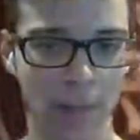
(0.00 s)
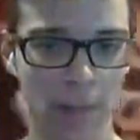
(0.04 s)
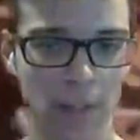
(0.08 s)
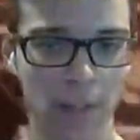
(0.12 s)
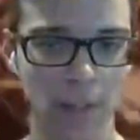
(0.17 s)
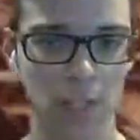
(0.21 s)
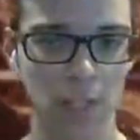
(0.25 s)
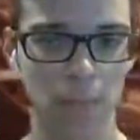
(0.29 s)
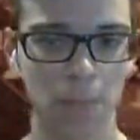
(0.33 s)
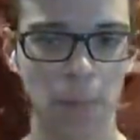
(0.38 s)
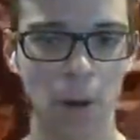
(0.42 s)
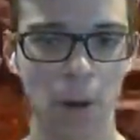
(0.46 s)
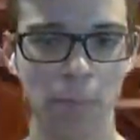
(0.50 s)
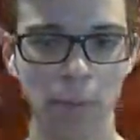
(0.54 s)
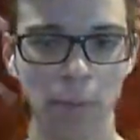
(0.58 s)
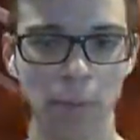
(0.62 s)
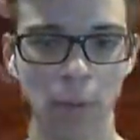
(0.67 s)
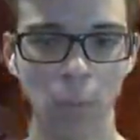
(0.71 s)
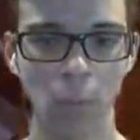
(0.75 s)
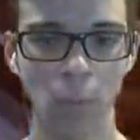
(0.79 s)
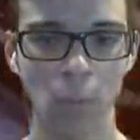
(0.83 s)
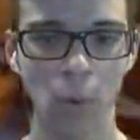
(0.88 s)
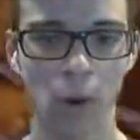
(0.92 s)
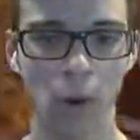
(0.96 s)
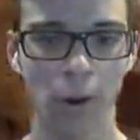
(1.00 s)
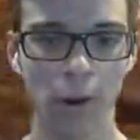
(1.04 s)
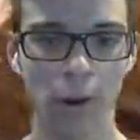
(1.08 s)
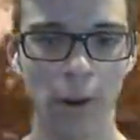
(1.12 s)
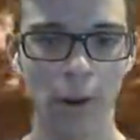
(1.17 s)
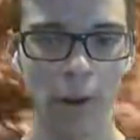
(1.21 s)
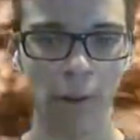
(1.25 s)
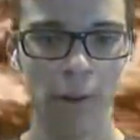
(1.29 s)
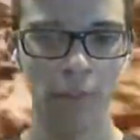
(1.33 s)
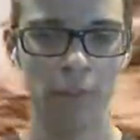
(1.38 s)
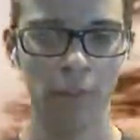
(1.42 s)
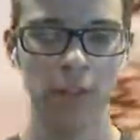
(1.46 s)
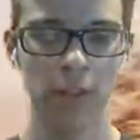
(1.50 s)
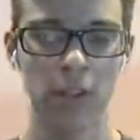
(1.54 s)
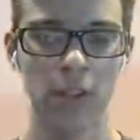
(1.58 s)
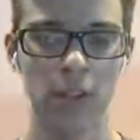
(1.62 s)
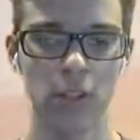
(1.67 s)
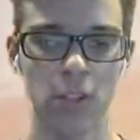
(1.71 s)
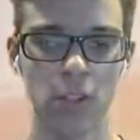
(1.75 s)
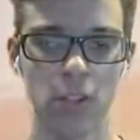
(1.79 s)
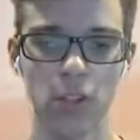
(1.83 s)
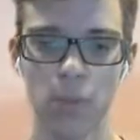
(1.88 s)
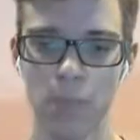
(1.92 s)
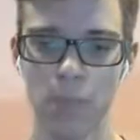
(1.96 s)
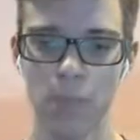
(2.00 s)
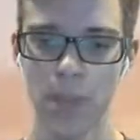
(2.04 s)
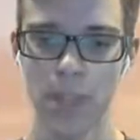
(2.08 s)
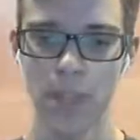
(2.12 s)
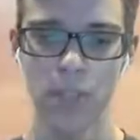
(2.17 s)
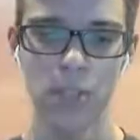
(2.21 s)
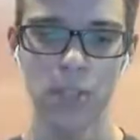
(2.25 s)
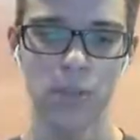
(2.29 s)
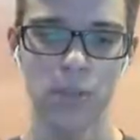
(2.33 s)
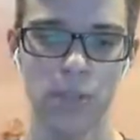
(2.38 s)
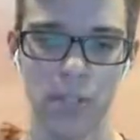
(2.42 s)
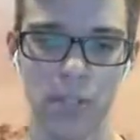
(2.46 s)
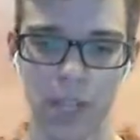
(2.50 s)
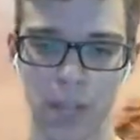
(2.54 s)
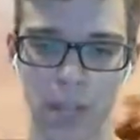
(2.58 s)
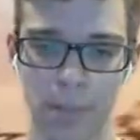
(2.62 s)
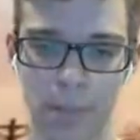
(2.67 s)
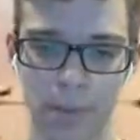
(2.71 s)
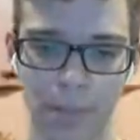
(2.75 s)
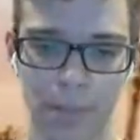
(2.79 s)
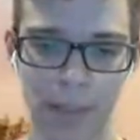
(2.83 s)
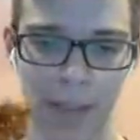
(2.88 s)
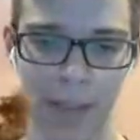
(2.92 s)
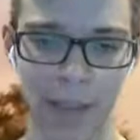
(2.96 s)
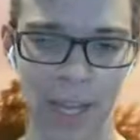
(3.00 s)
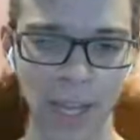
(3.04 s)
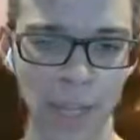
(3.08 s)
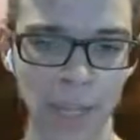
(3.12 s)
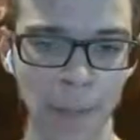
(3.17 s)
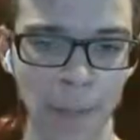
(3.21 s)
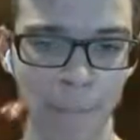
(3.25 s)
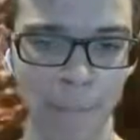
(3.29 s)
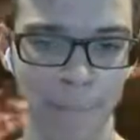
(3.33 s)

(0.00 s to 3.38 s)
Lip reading: this is probably one of the two main suits that come to mind.